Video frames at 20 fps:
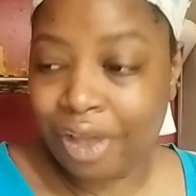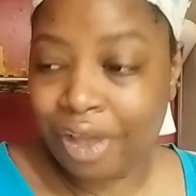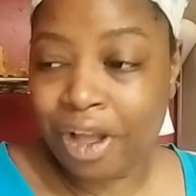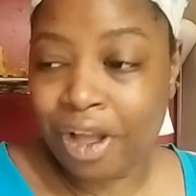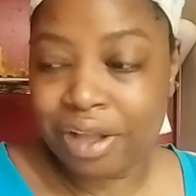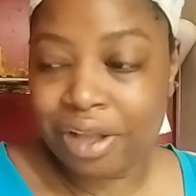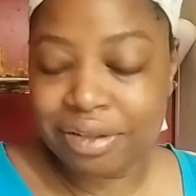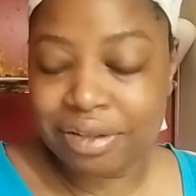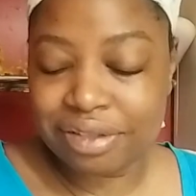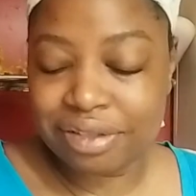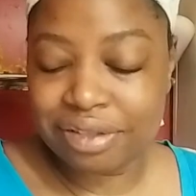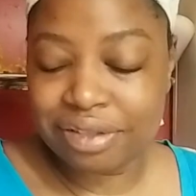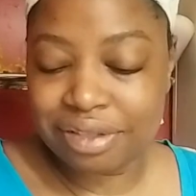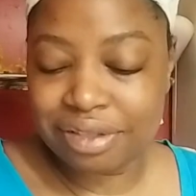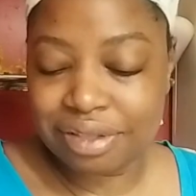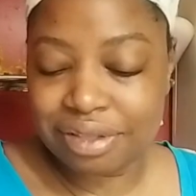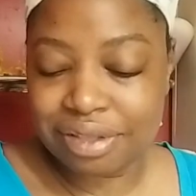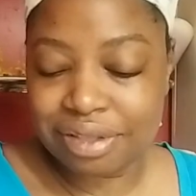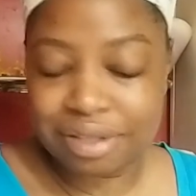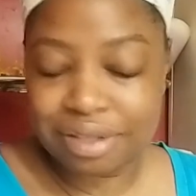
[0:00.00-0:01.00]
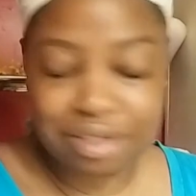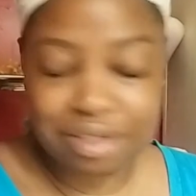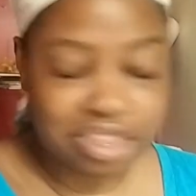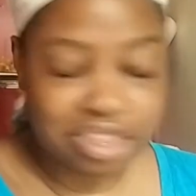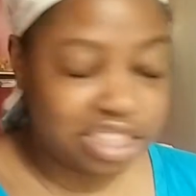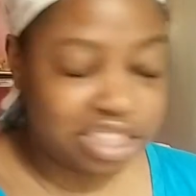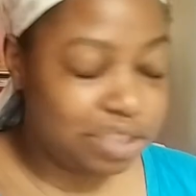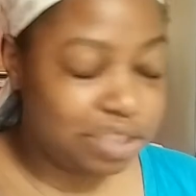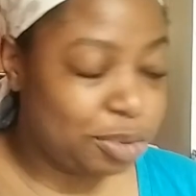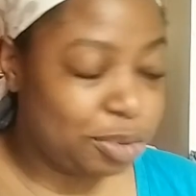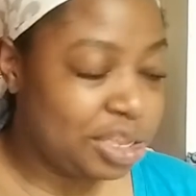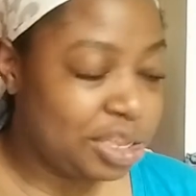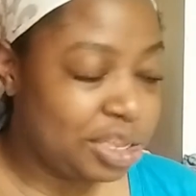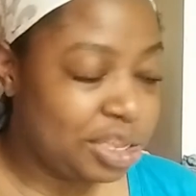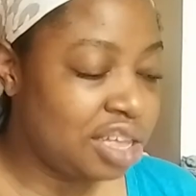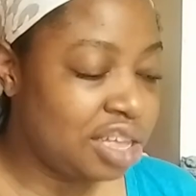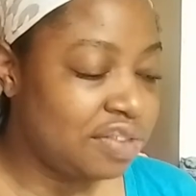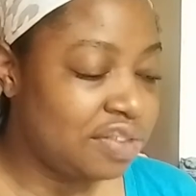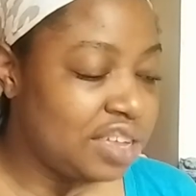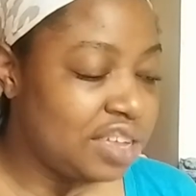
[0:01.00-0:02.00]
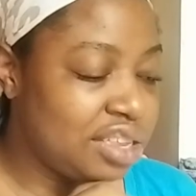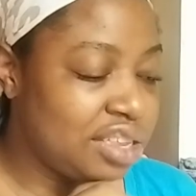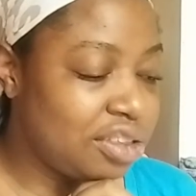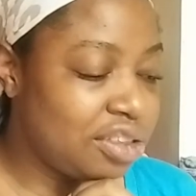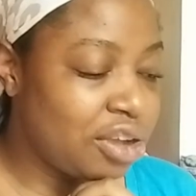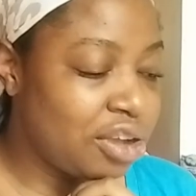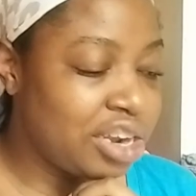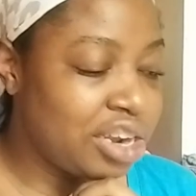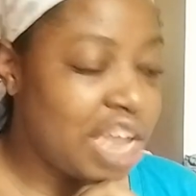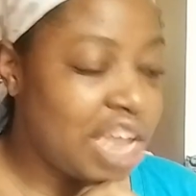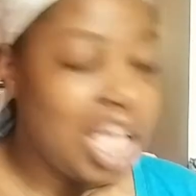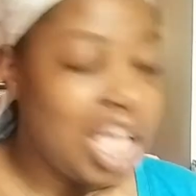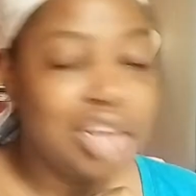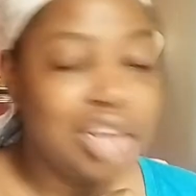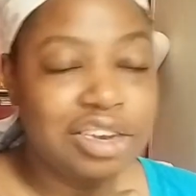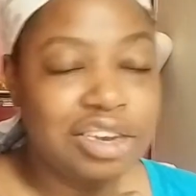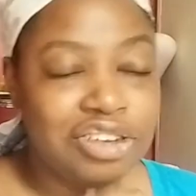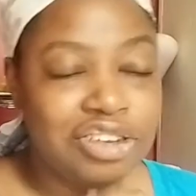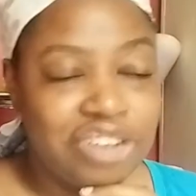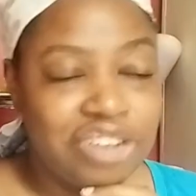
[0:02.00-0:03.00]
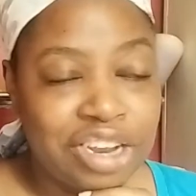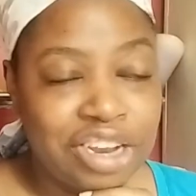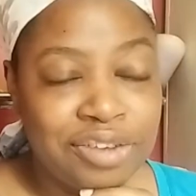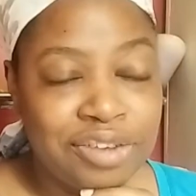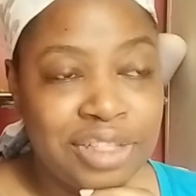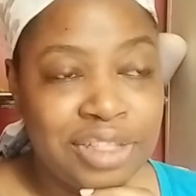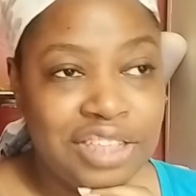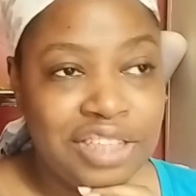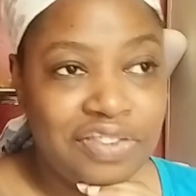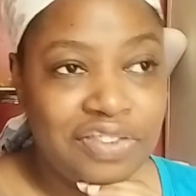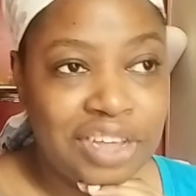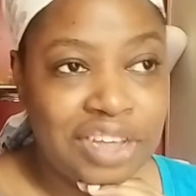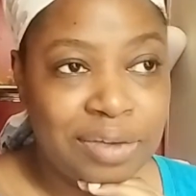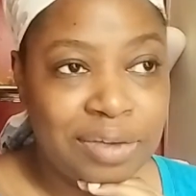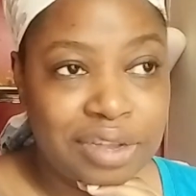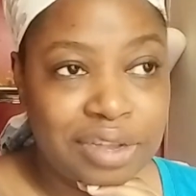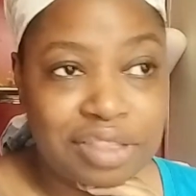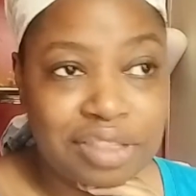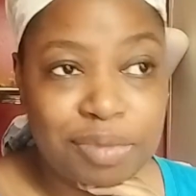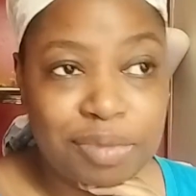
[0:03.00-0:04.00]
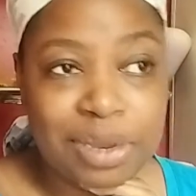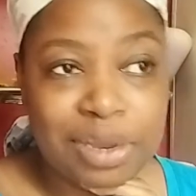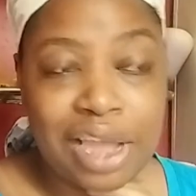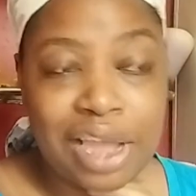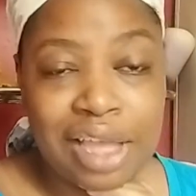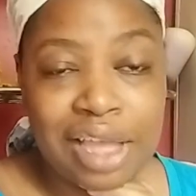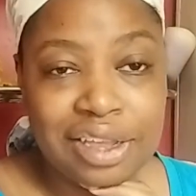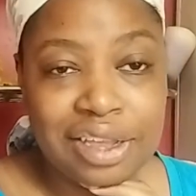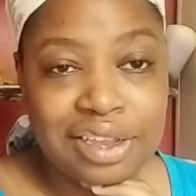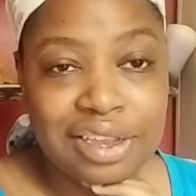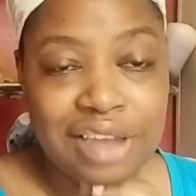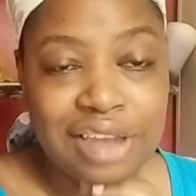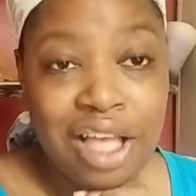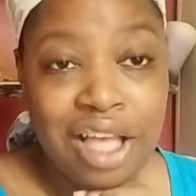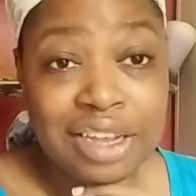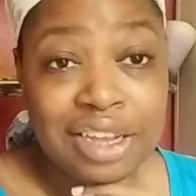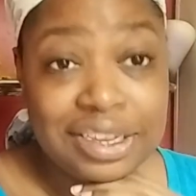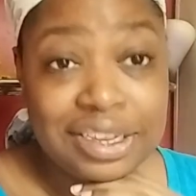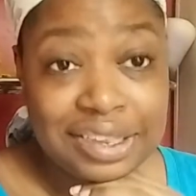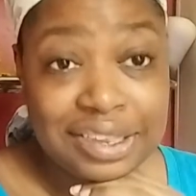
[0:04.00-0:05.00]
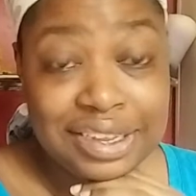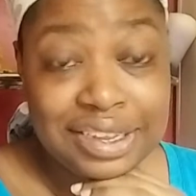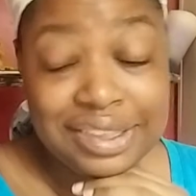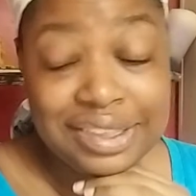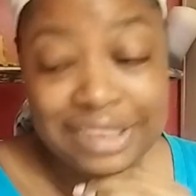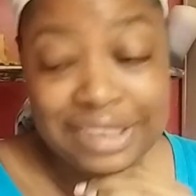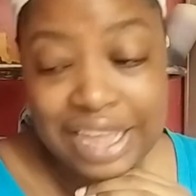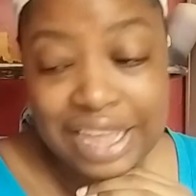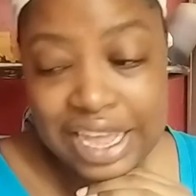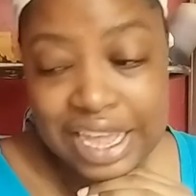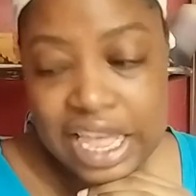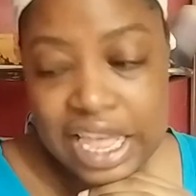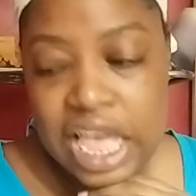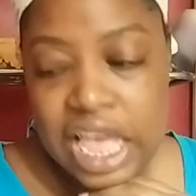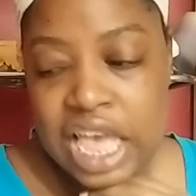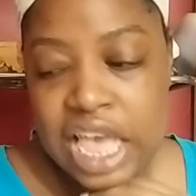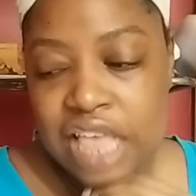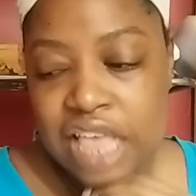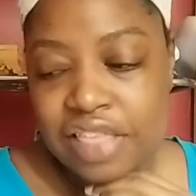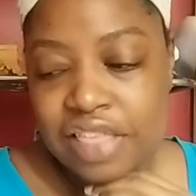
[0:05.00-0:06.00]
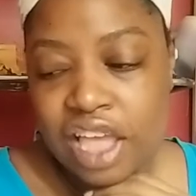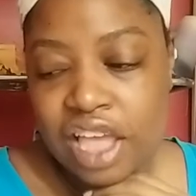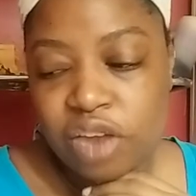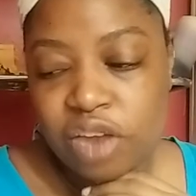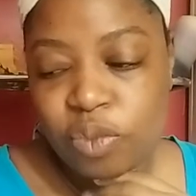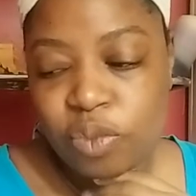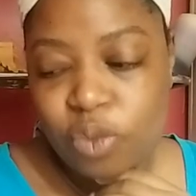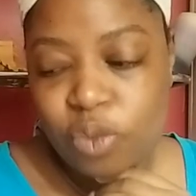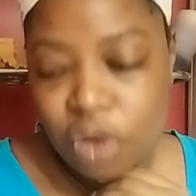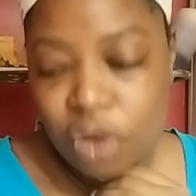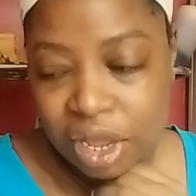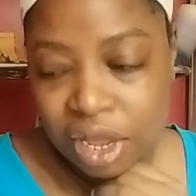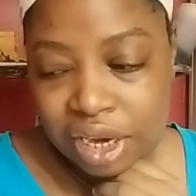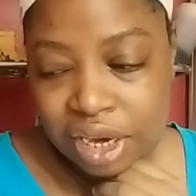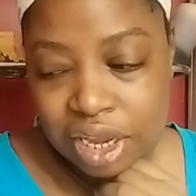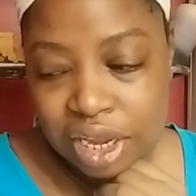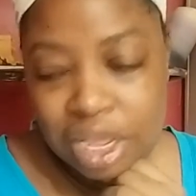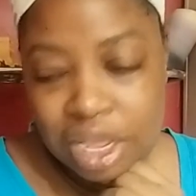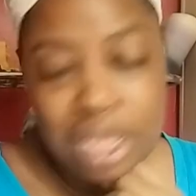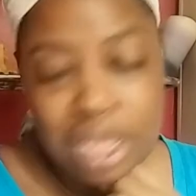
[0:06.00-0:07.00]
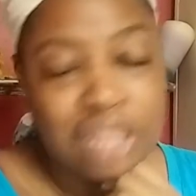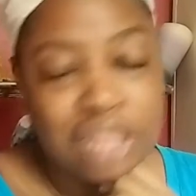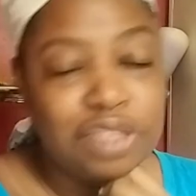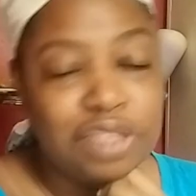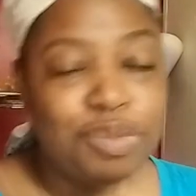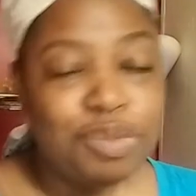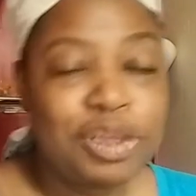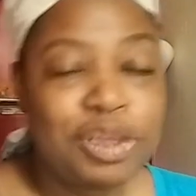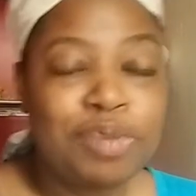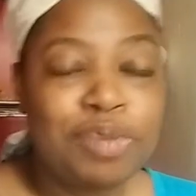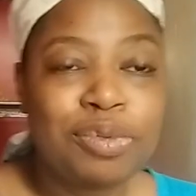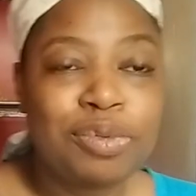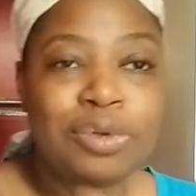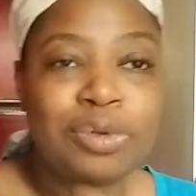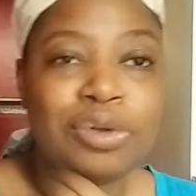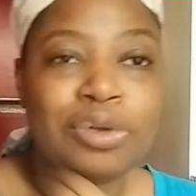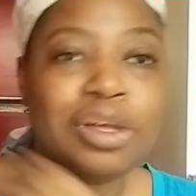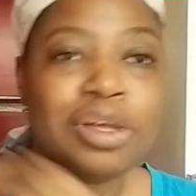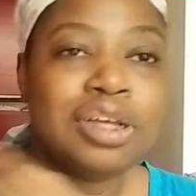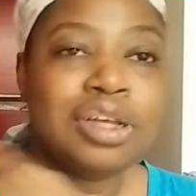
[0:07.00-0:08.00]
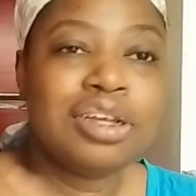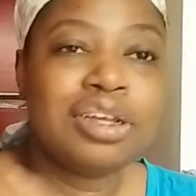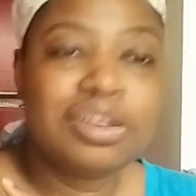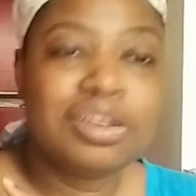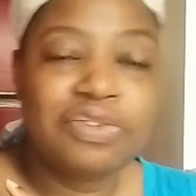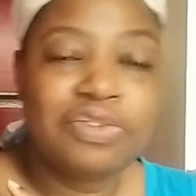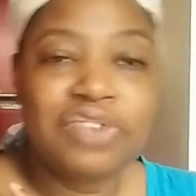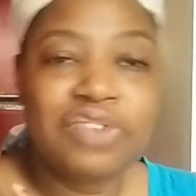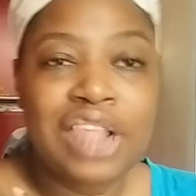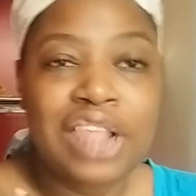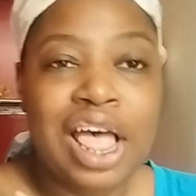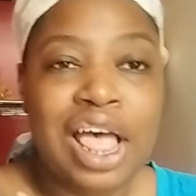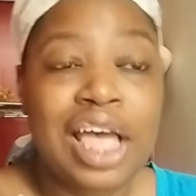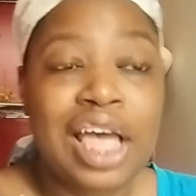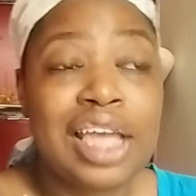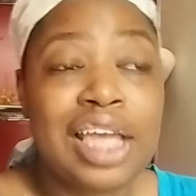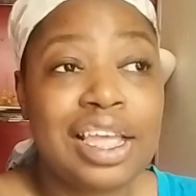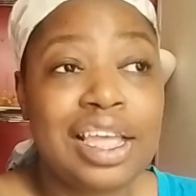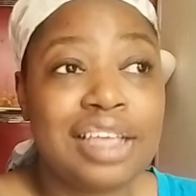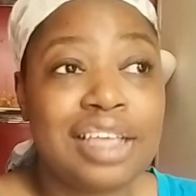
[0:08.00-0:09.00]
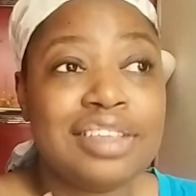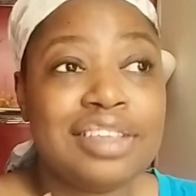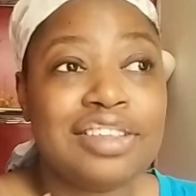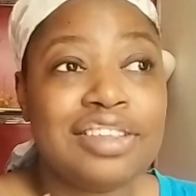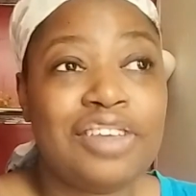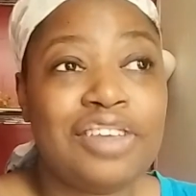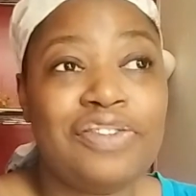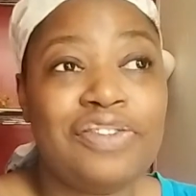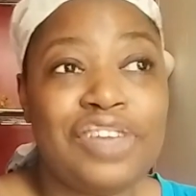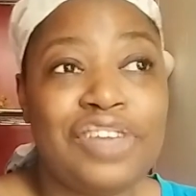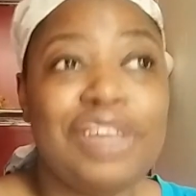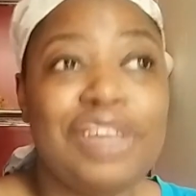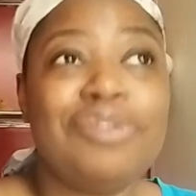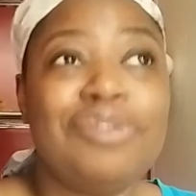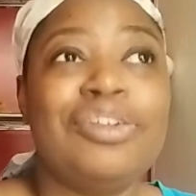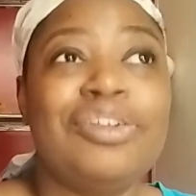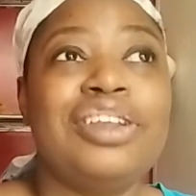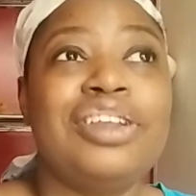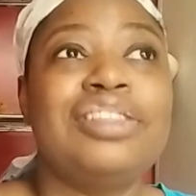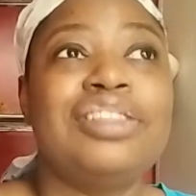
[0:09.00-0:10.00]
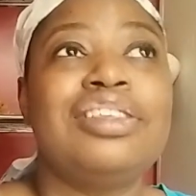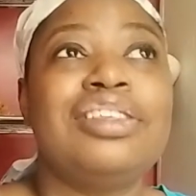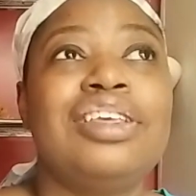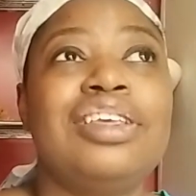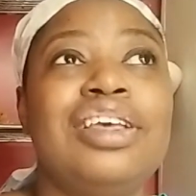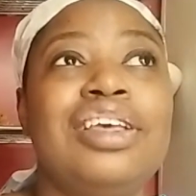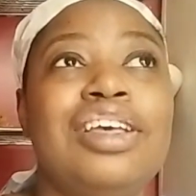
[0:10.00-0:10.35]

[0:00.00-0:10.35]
are, speaking of it, are not generally favorites, but I can honestly say that one, The People Could Fly, is a favorite